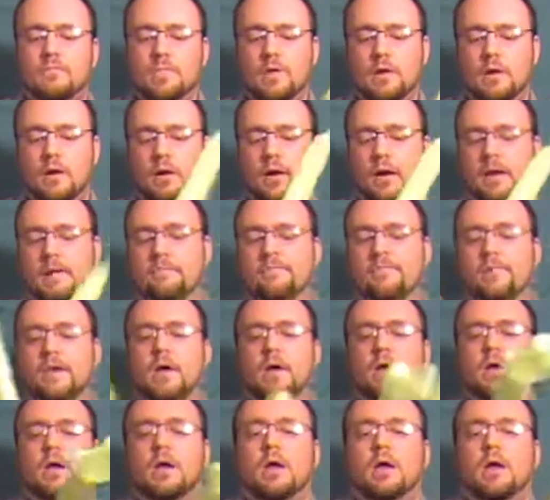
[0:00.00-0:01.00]
Alright.
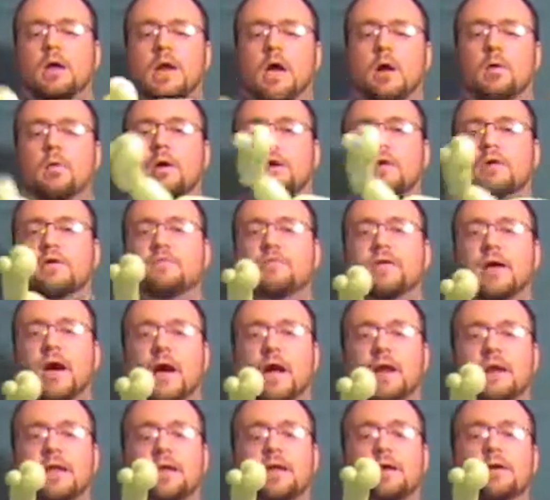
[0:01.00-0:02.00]
Now what you've
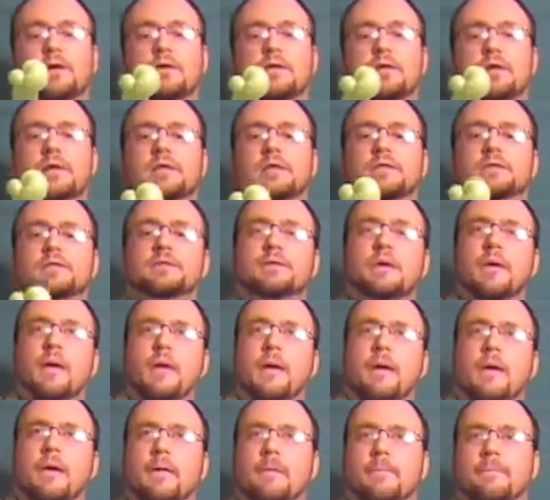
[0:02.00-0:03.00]
got here is,
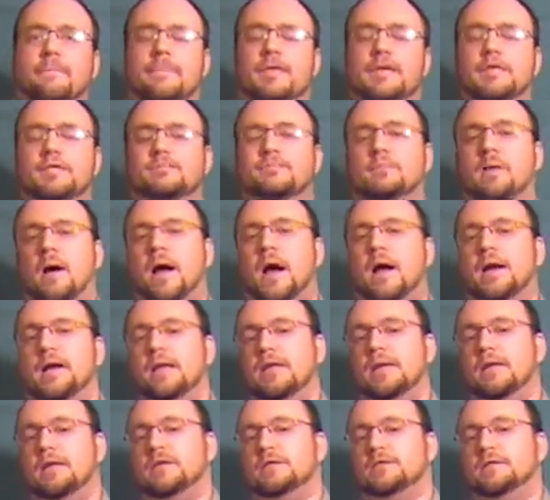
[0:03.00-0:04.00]
this
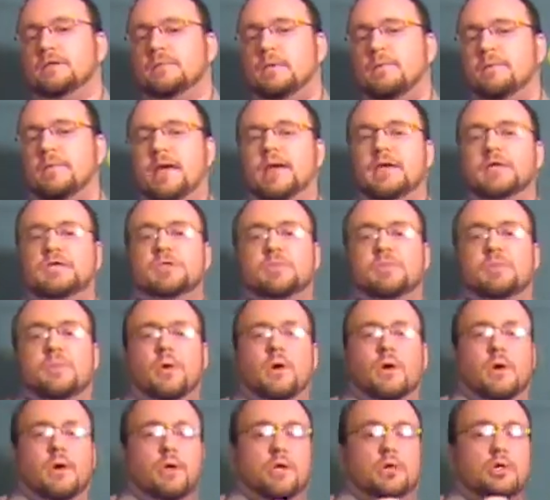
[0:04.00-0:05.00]
body is going to be based
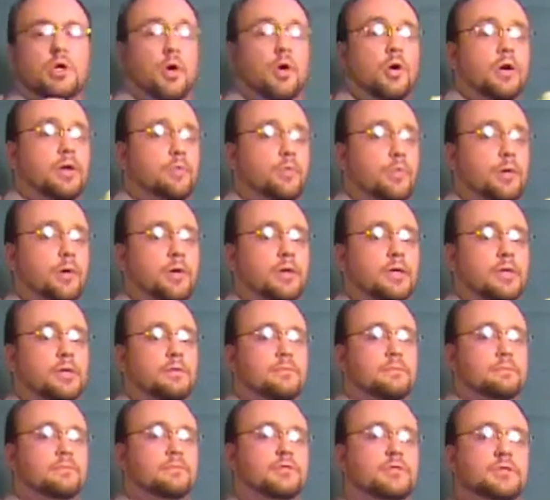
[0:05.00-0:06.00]
upon Cody
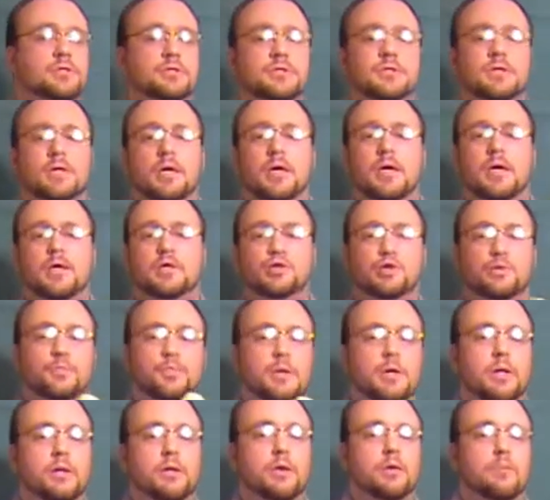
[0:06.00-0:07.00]
Williams'
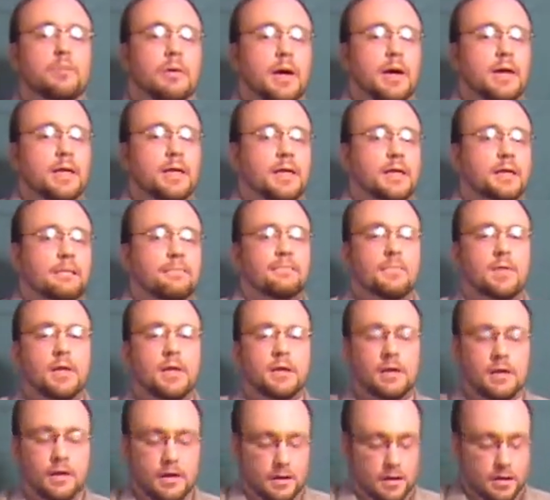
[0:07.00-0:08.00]
superhero body,
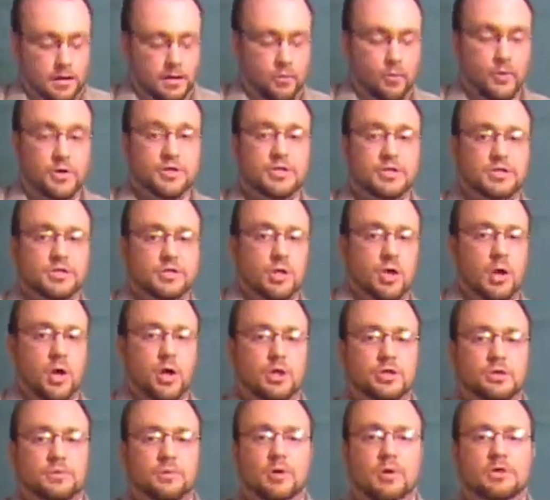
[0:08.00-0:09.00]
which is an
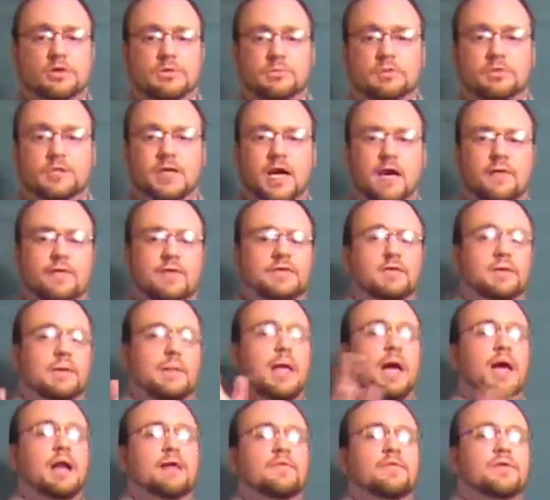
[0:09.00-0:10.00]
awesome design. There's a
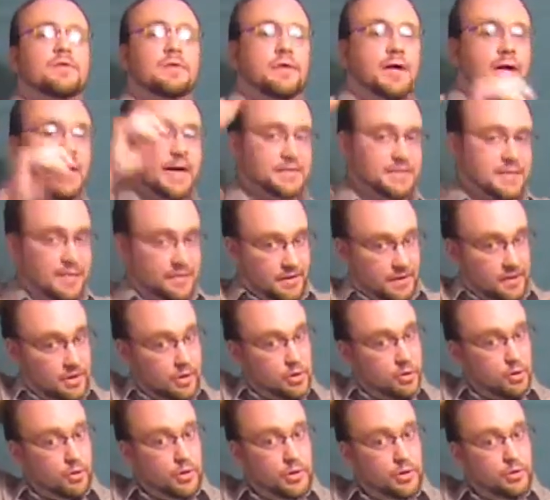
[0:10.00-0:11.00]
lot of other guys out there
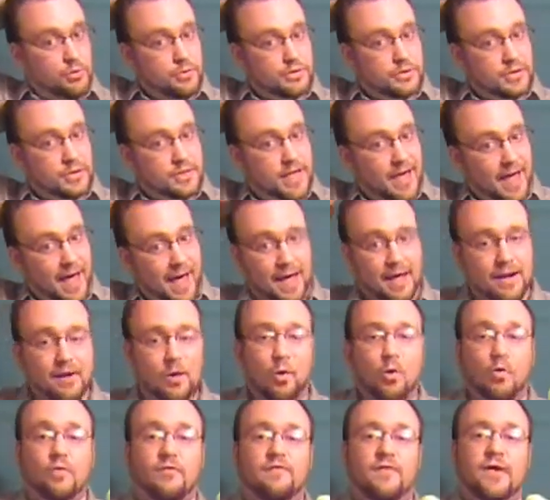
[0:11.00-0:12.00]
who are using that
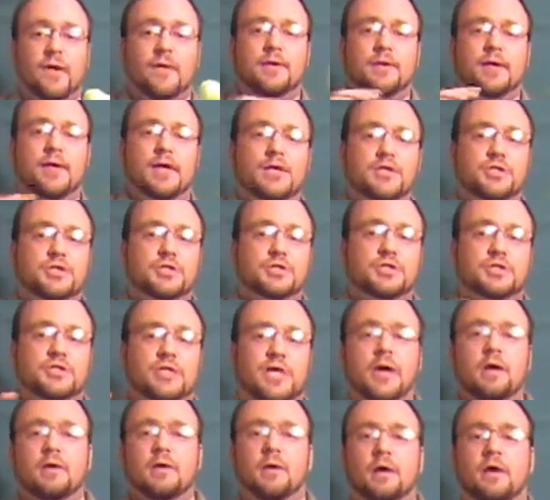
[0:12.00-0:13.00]
or variations
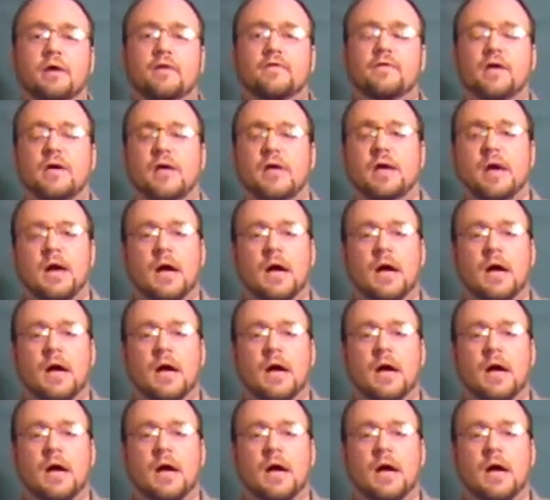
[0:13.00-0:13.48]
thereof.